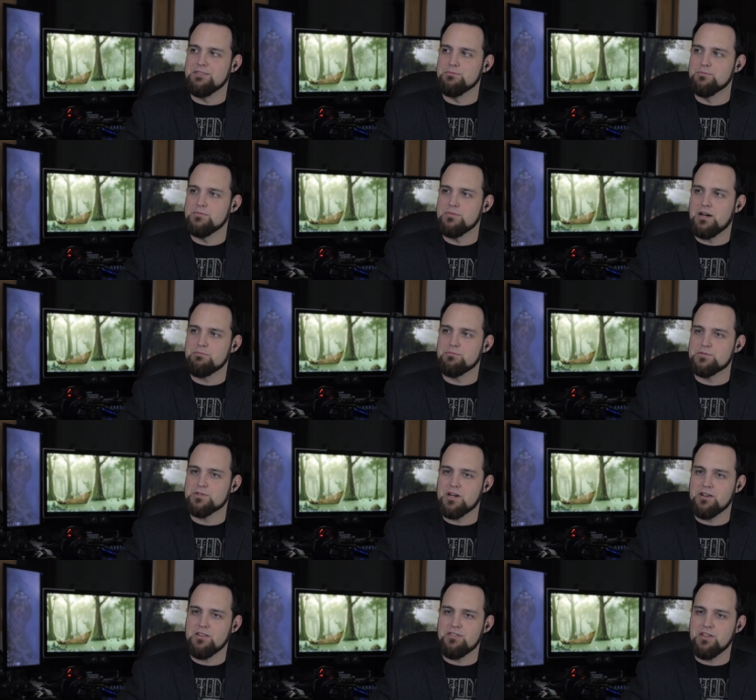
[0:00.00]
um, I'm
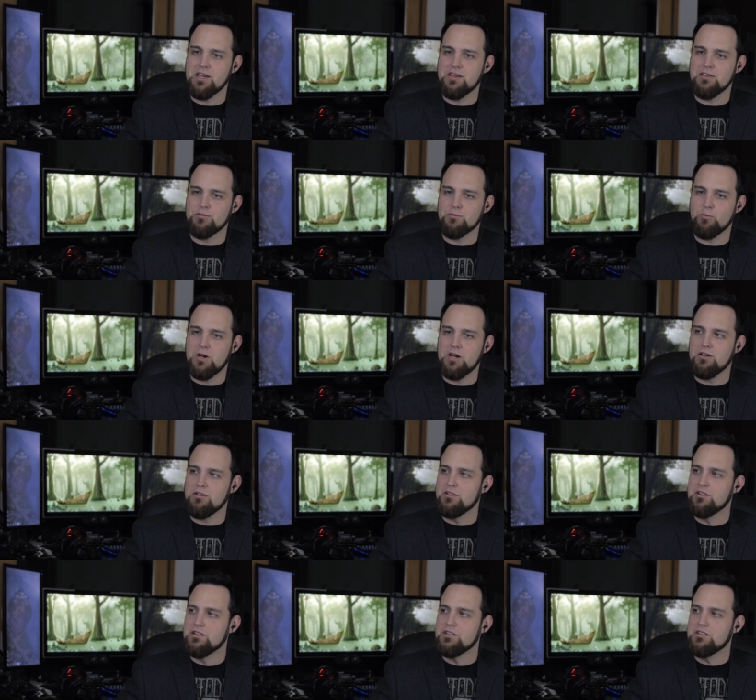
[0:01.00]
trying to think as
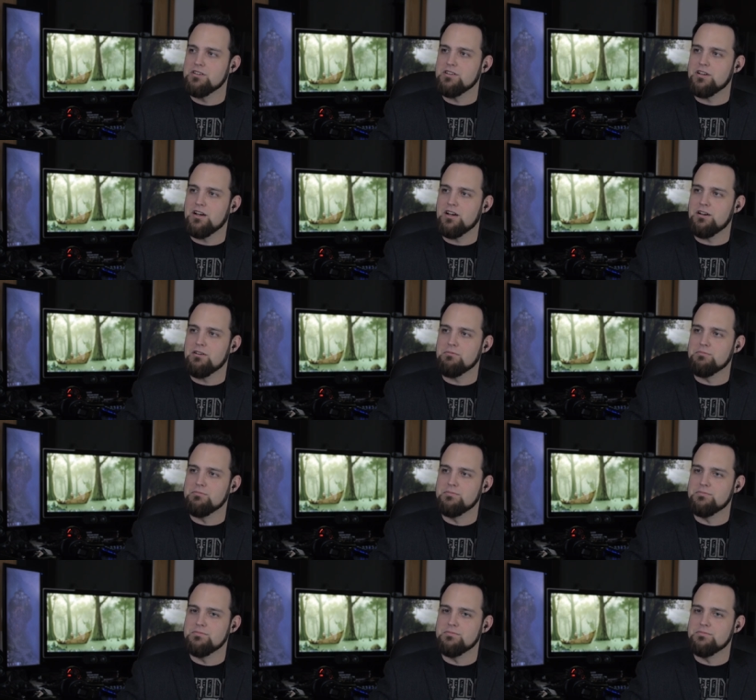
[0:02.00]
well. Um, what about um,